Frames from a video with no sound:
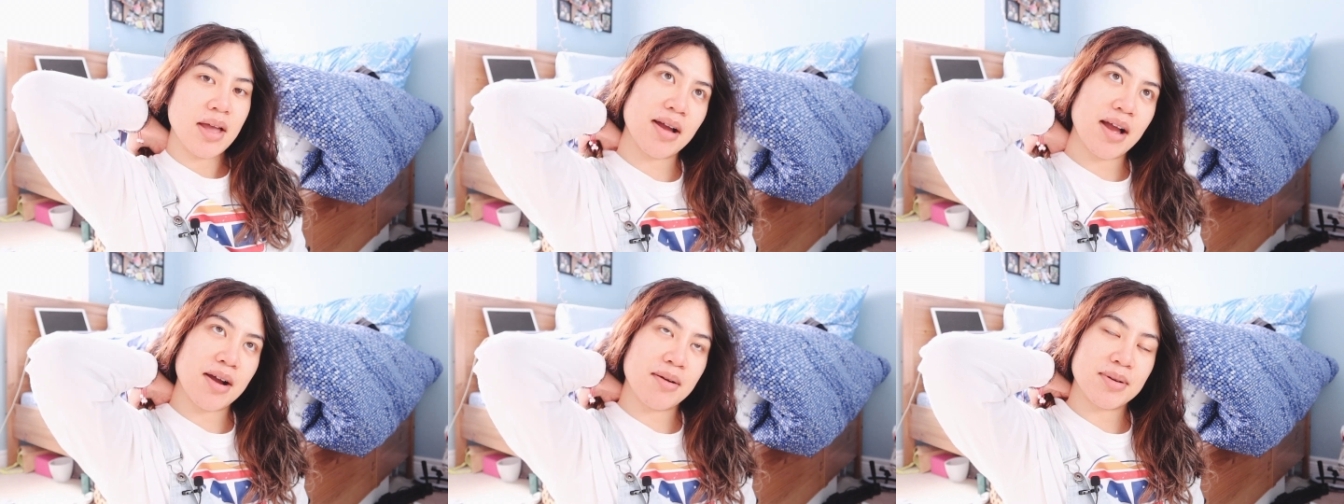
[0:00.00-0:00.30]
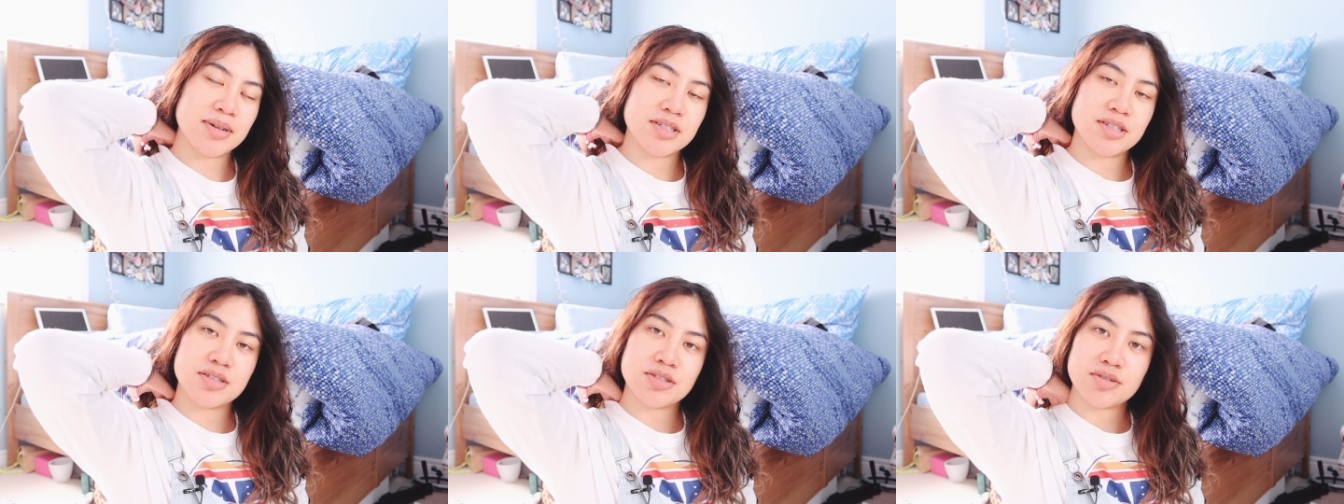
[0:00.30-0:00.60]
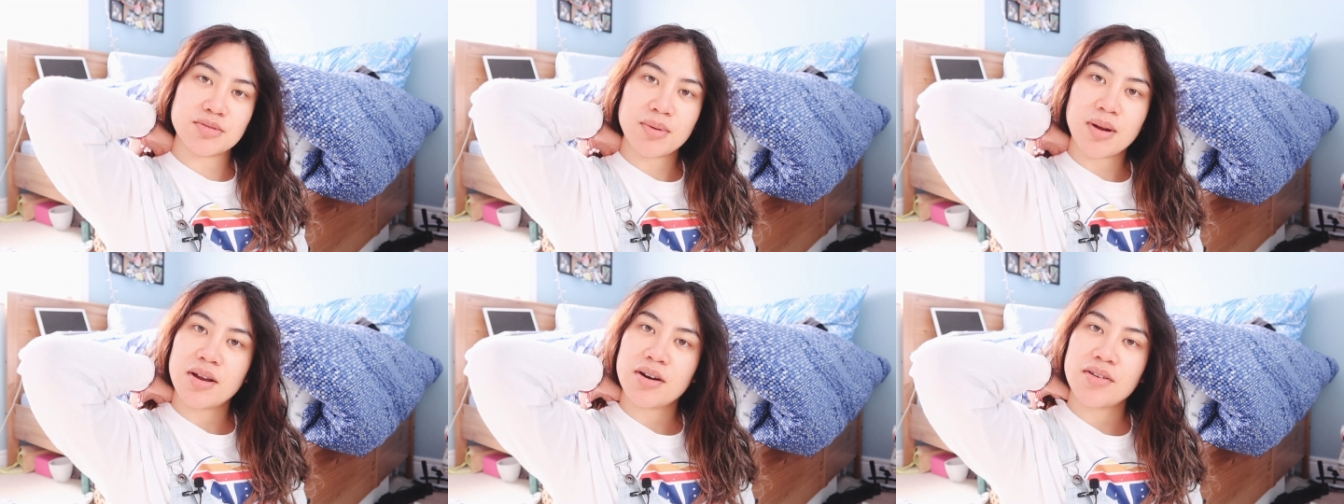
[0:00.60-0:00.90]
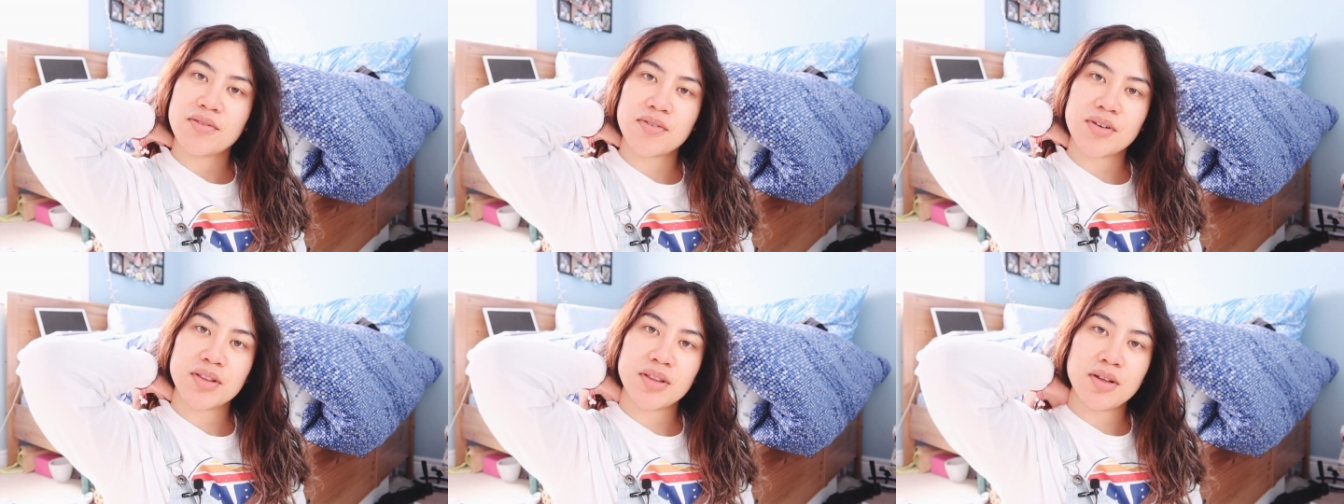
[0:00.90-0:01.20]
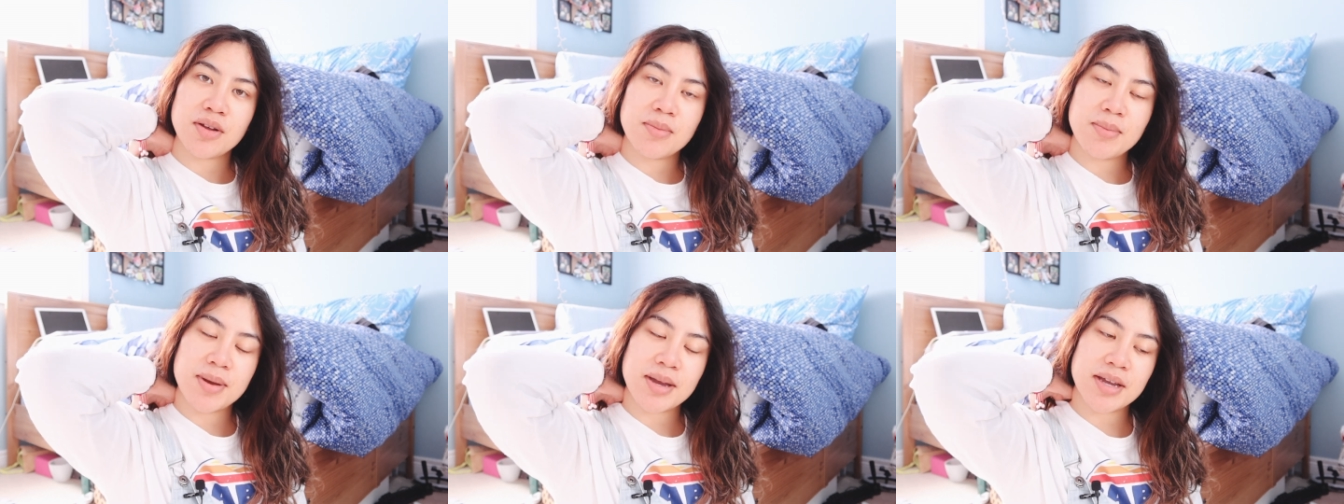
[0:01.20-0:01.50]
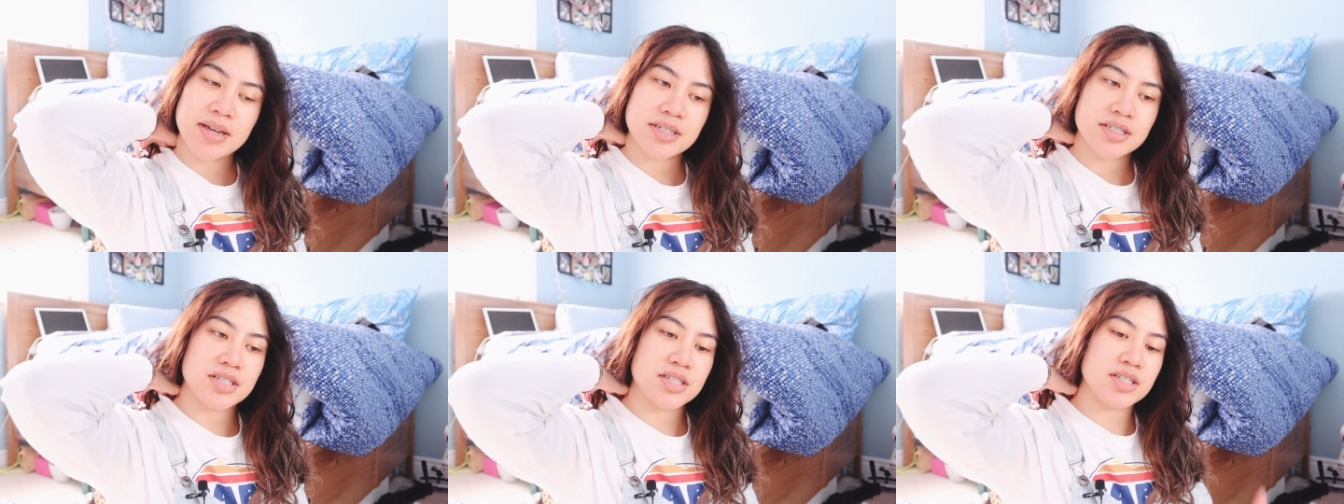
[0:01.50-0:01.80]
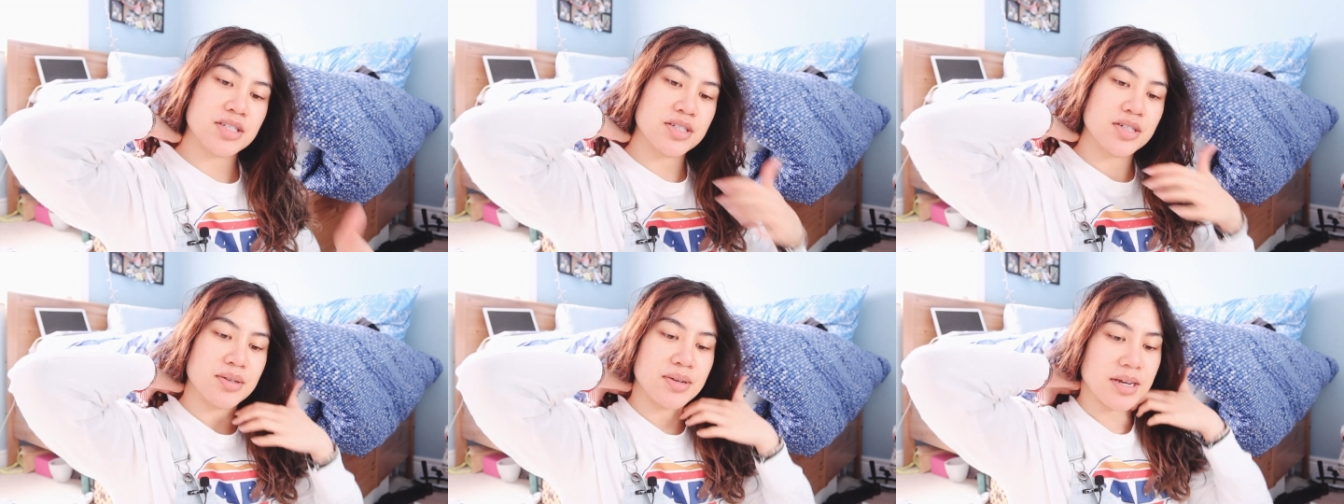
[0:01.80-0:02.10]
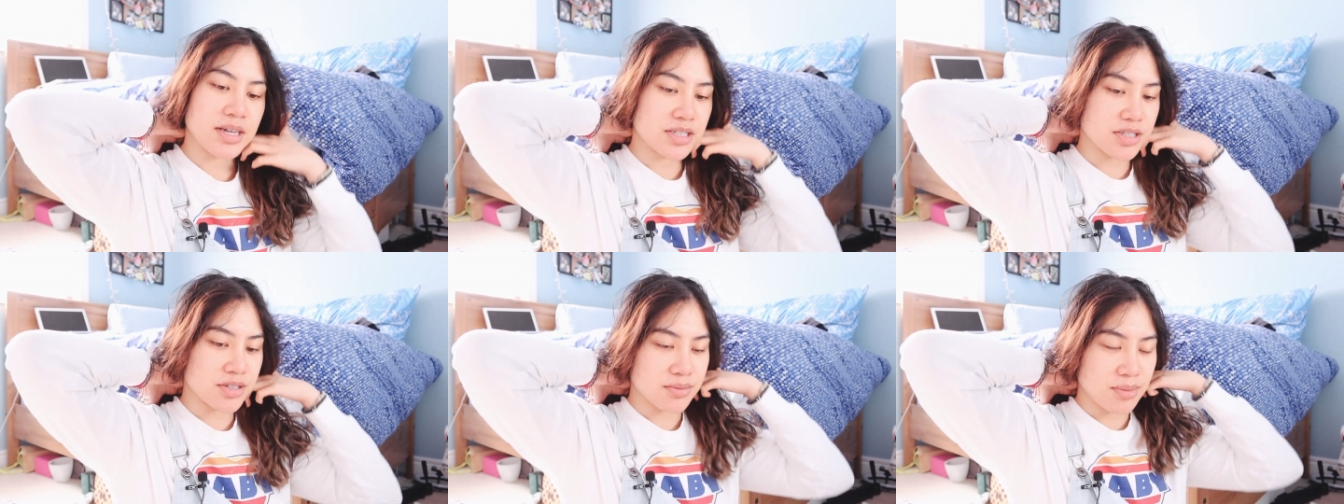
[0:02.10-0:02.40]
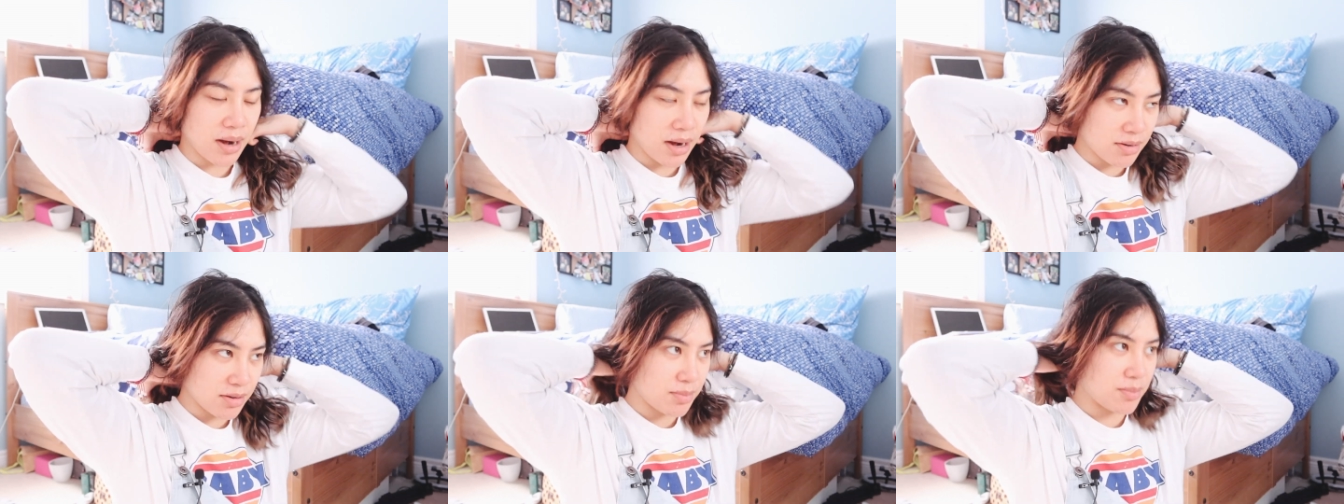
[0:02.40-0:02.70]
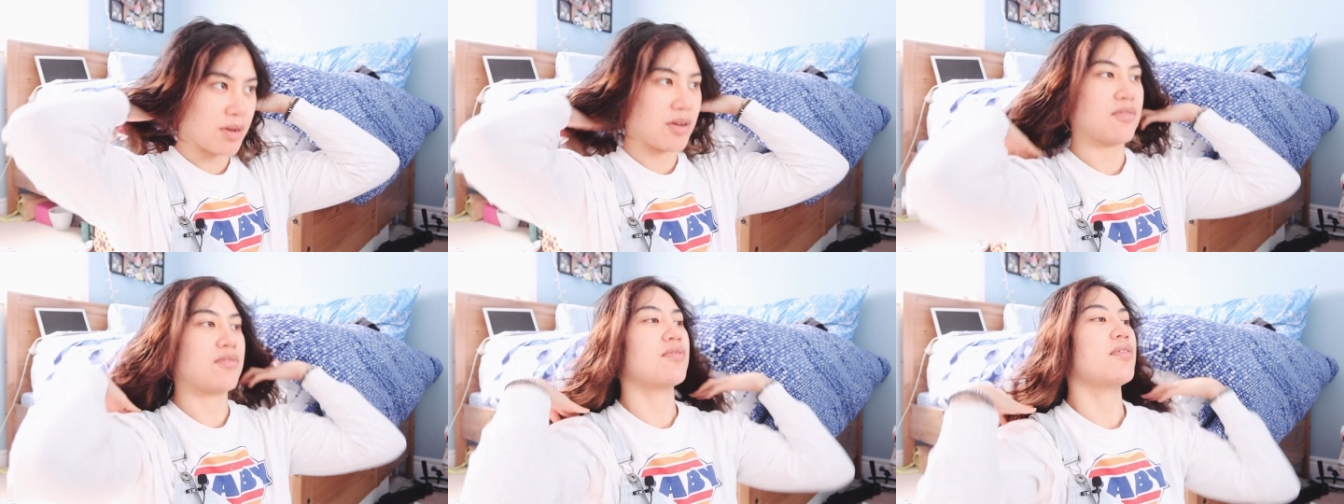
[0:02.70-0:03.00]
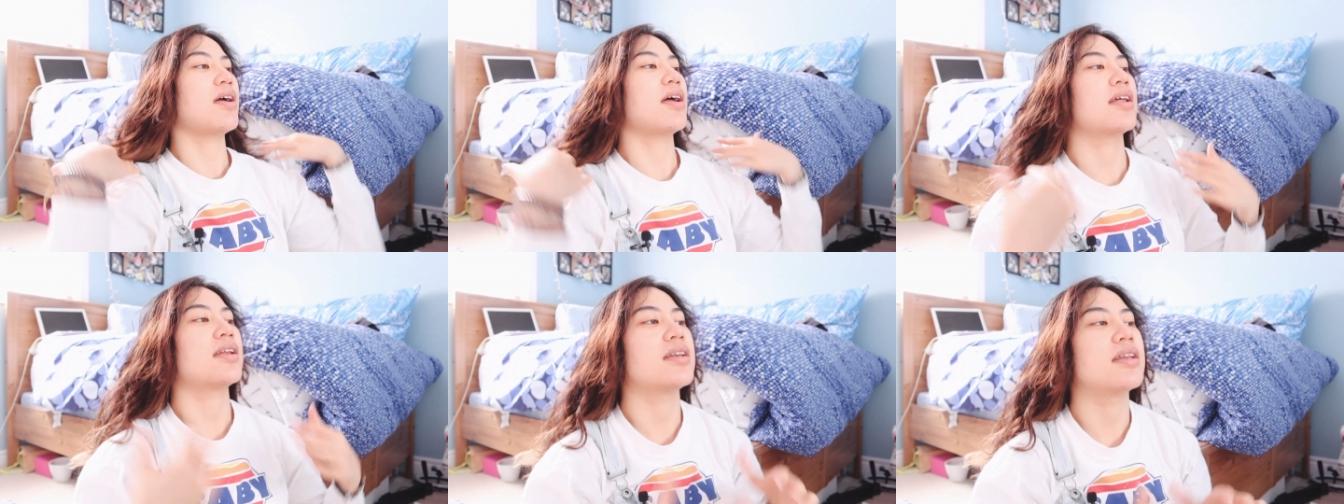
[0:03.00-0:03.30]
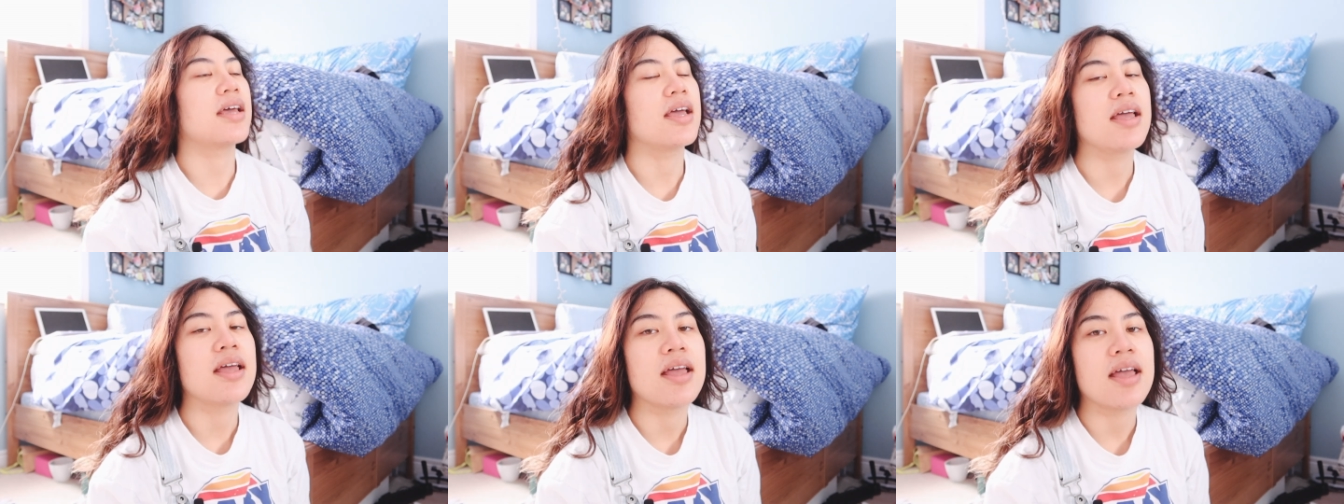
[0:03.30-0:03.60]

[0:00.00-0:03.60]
I went to Toronto for a little bit just to hitch a ride with my friend,